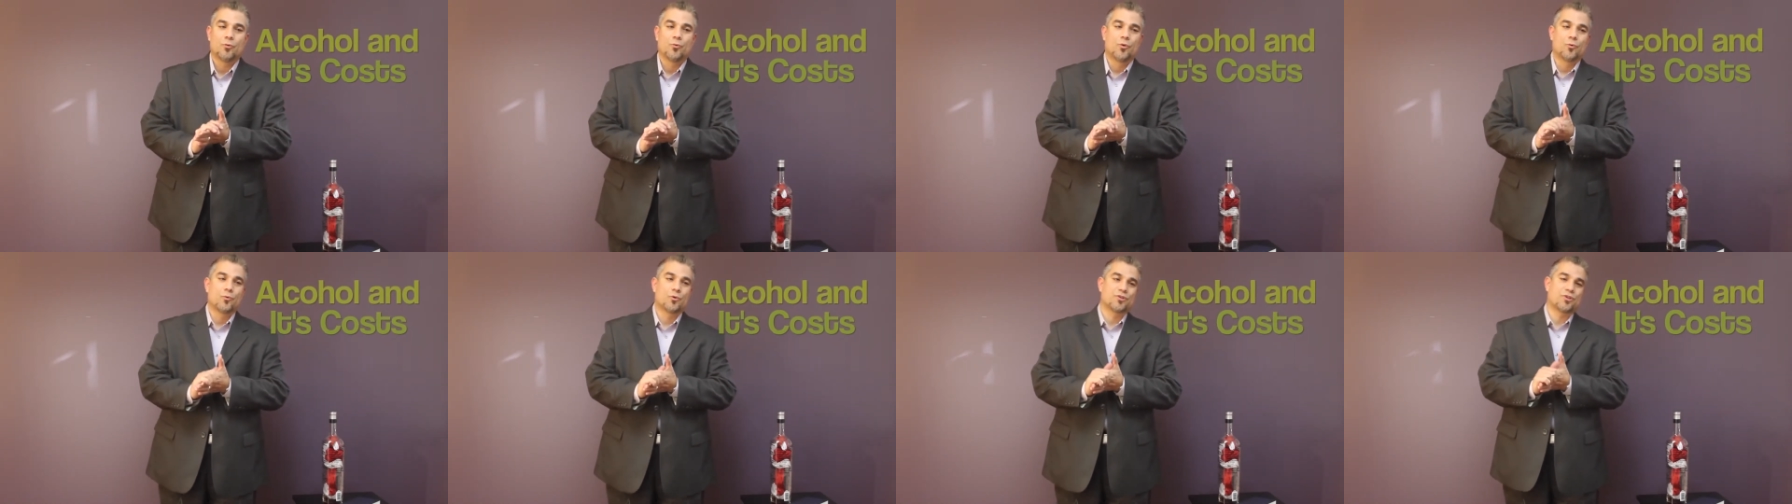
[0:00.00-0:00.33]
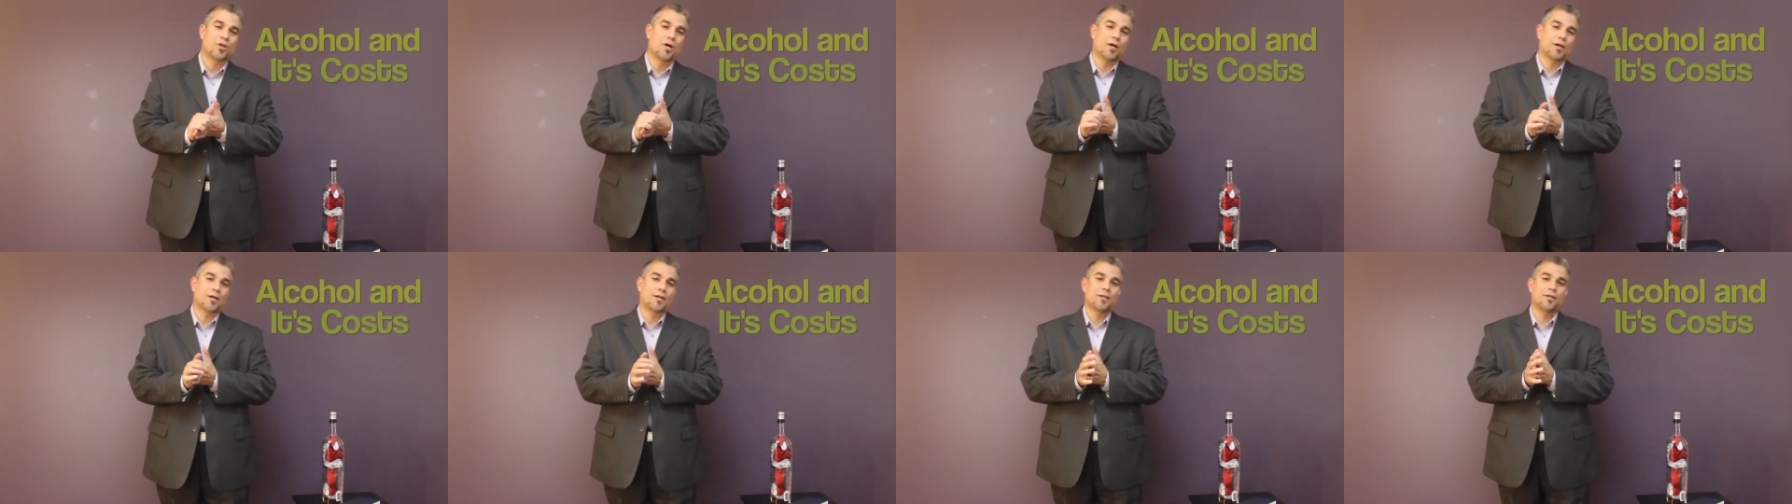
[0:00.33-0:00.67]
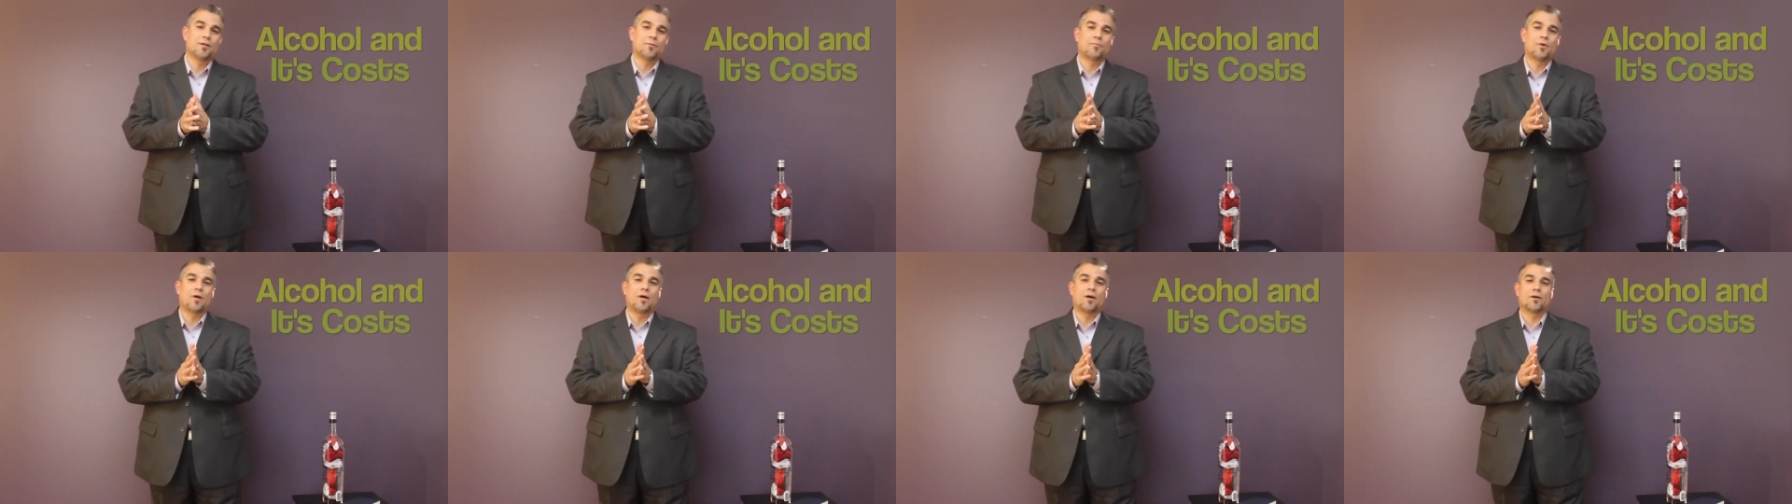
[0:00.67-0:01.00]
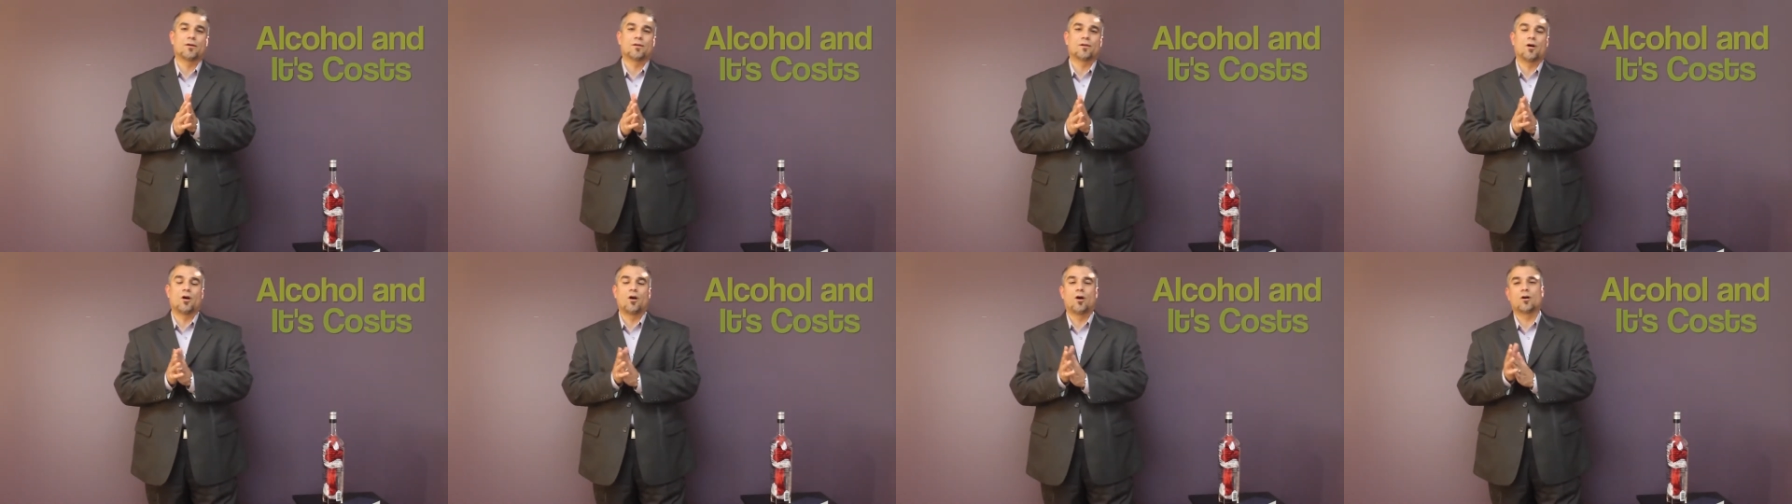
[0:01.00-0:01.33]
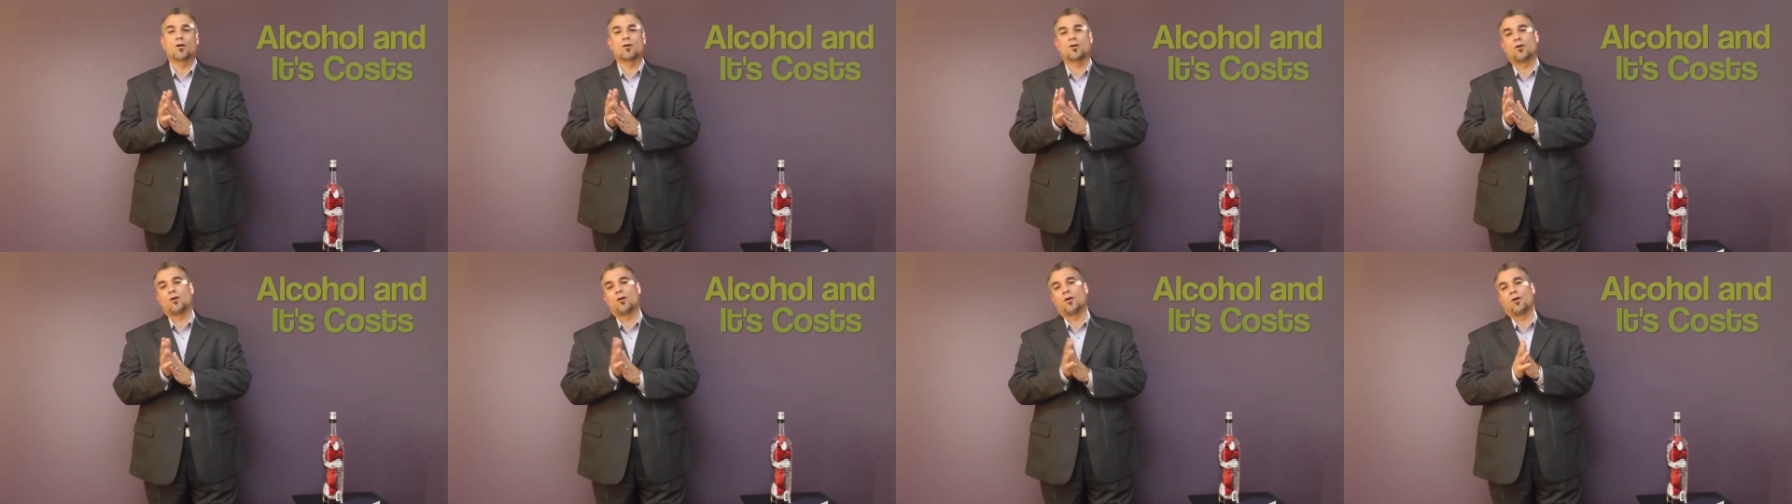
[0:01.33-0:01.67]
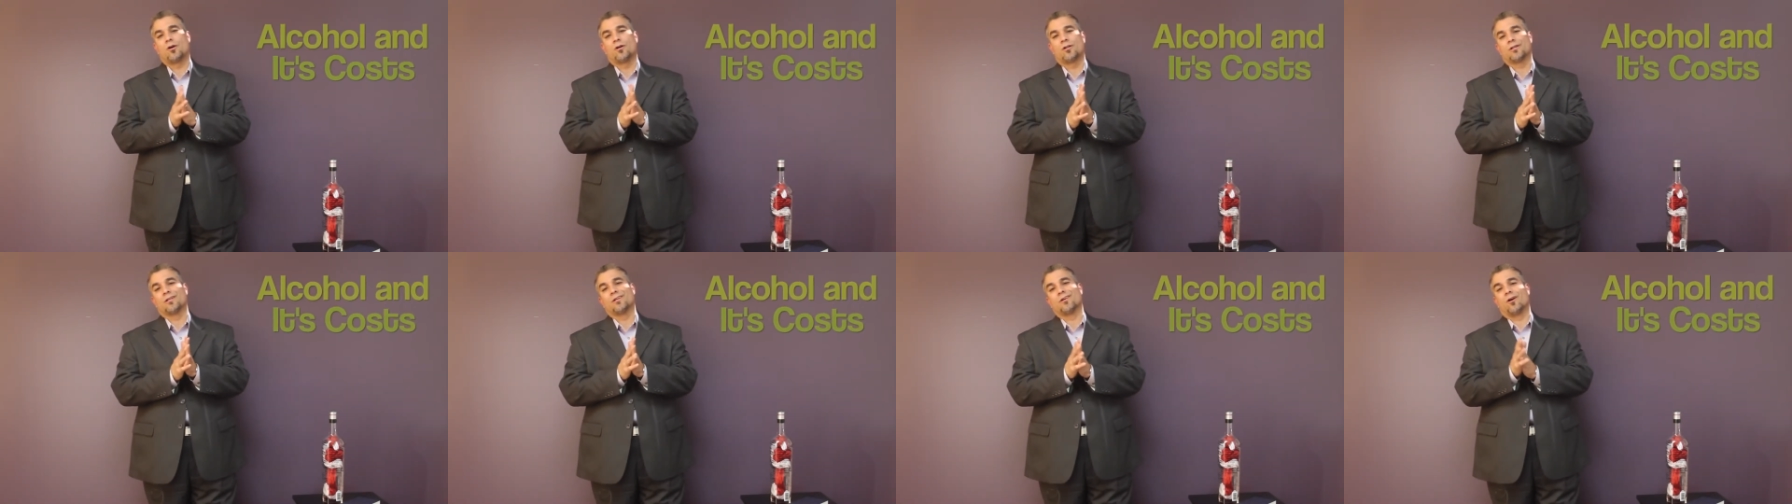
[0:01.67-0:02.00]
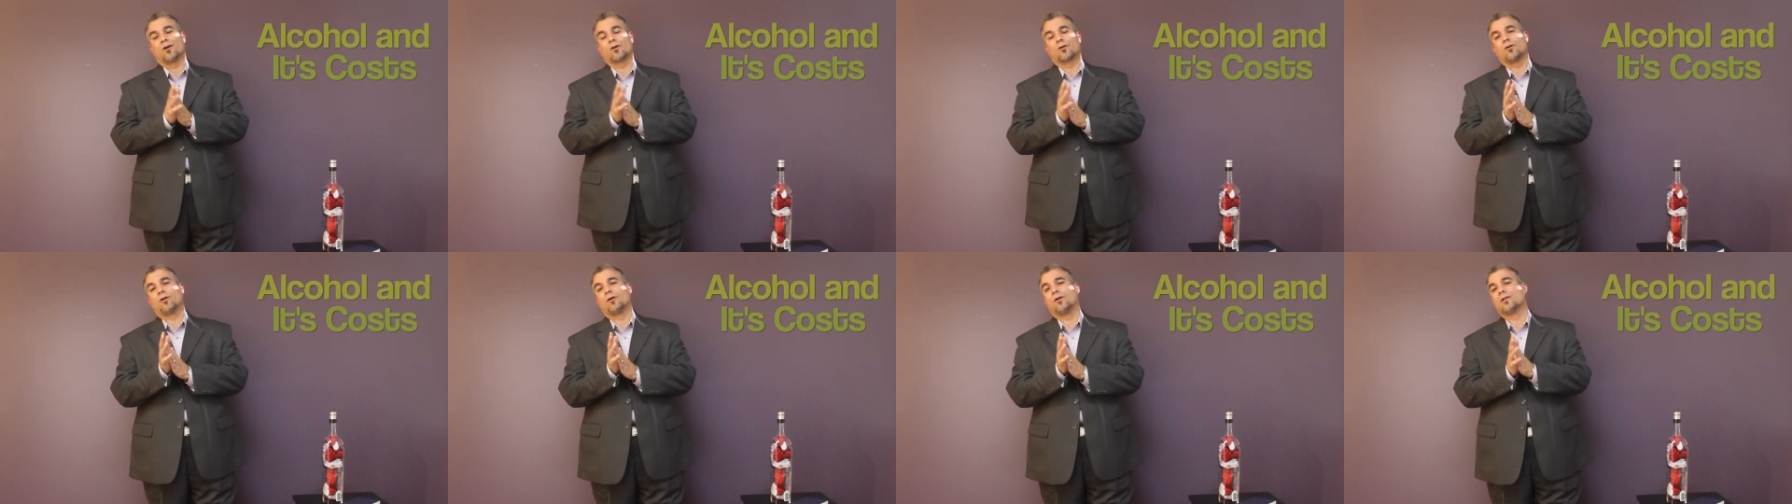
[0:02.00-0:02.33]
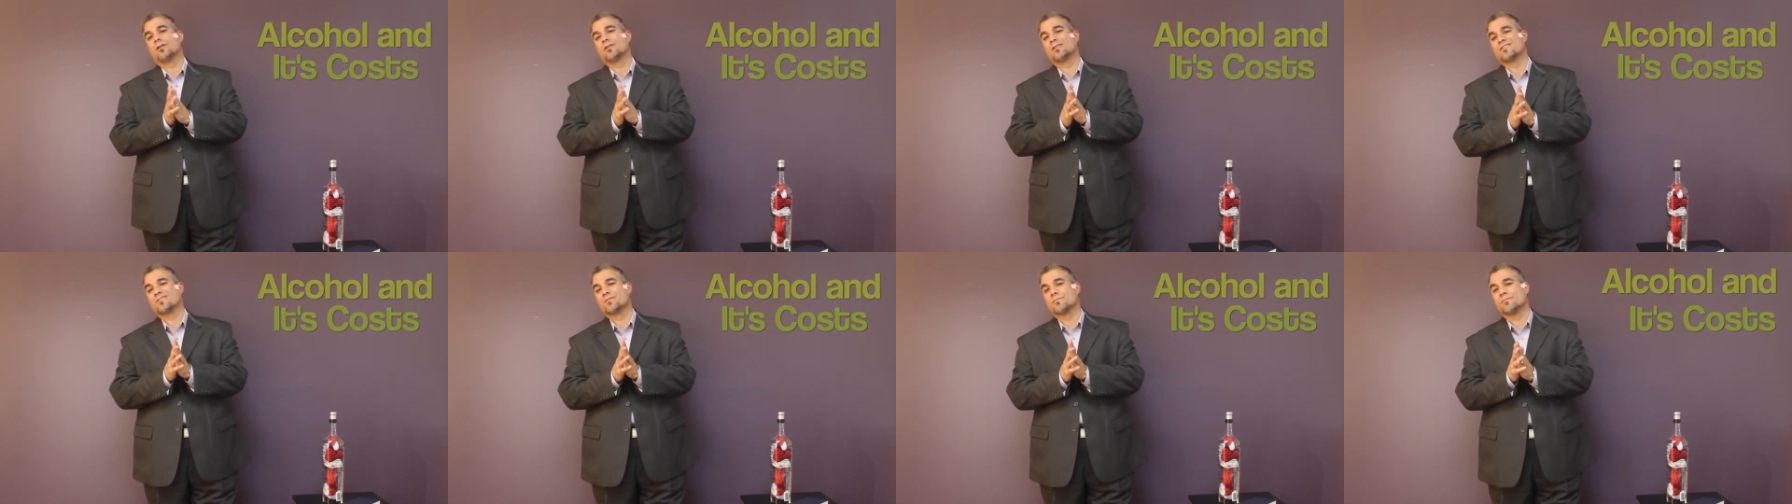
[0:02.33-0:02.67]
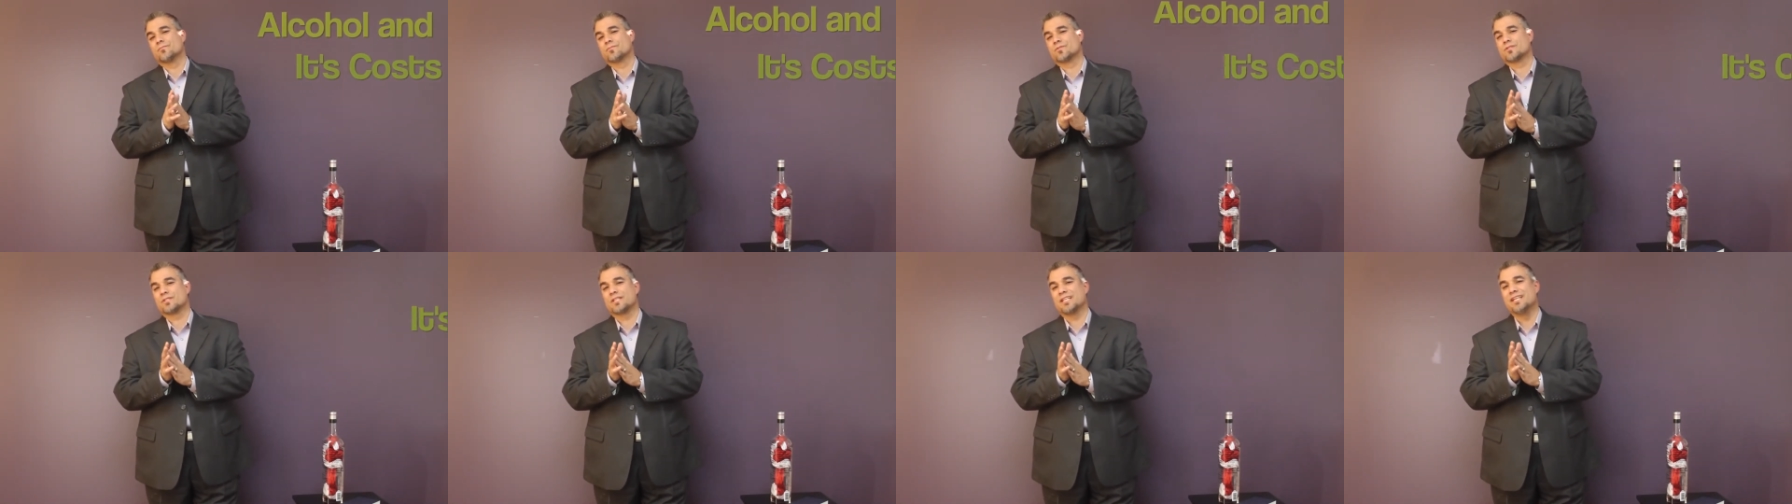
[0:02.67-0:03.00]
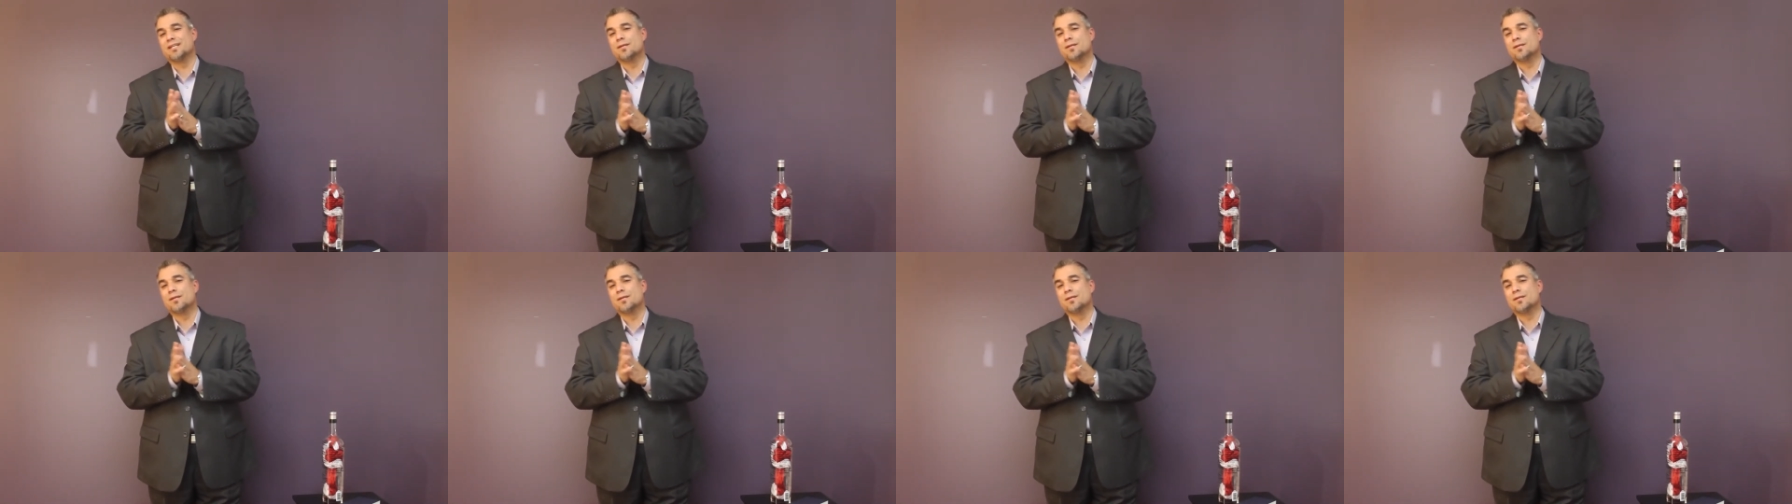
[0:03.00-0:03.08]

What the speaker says: When we're talking about alcohol and alcoholism's